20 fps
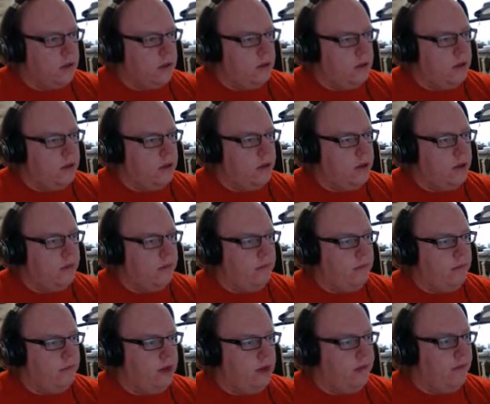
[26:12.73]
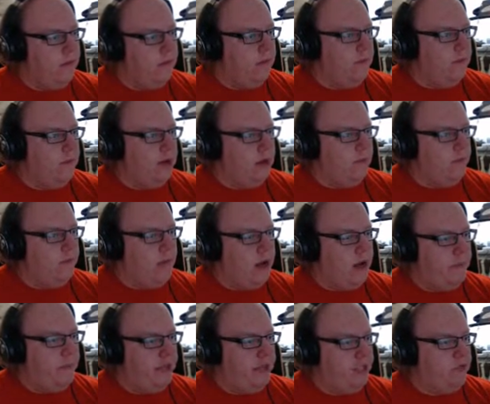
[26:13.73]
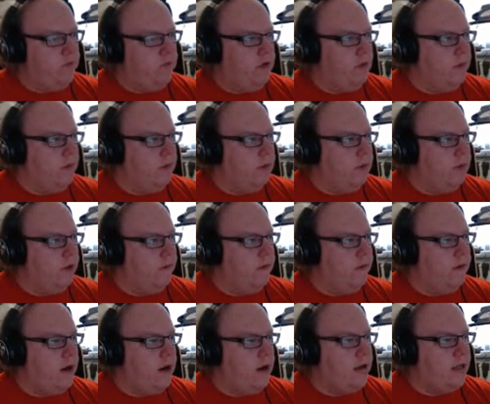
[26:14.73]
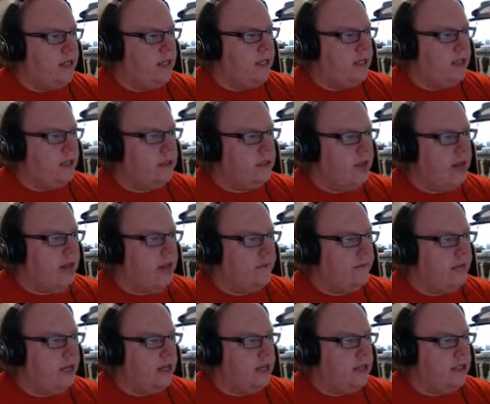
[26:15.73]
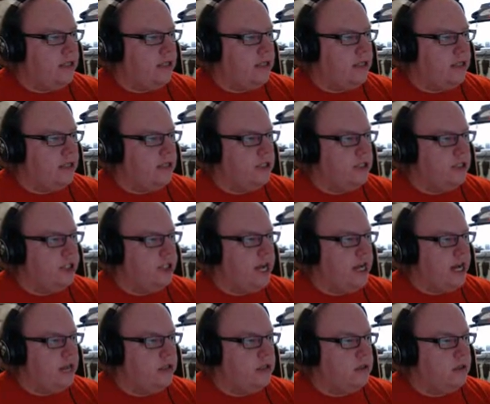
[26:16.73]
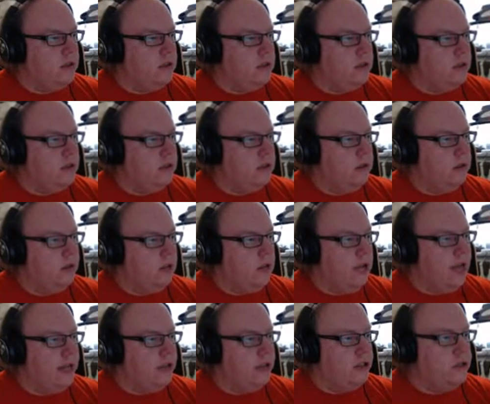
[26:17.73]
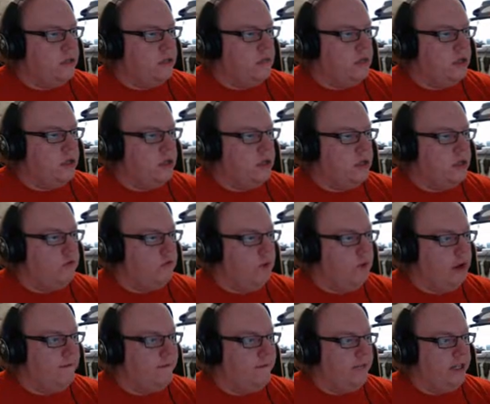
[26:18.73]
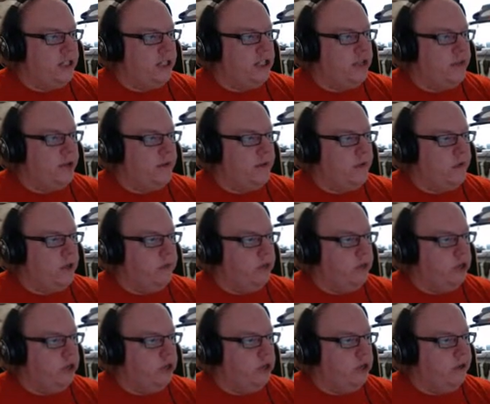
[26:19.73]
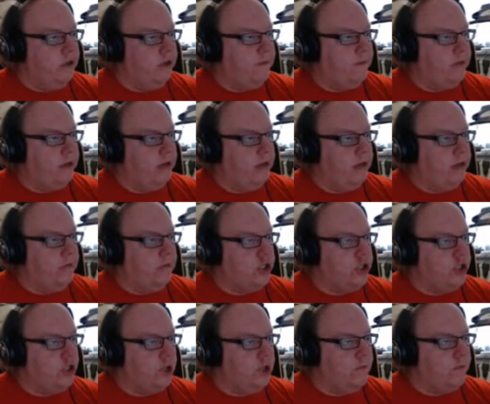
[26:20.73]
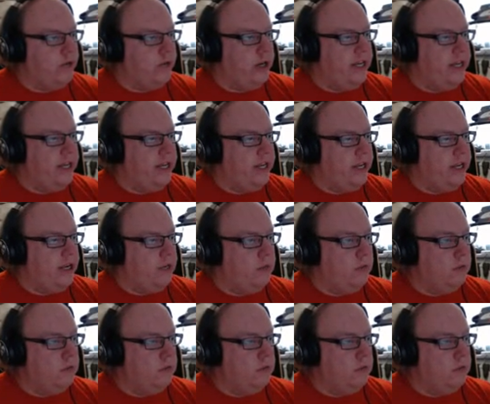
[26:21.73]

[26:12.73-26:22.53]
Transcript: Yeah, my biggest problem so far is that I haven't had a consistent chat, and rightfully so. I've only been streaming for like just over a year now.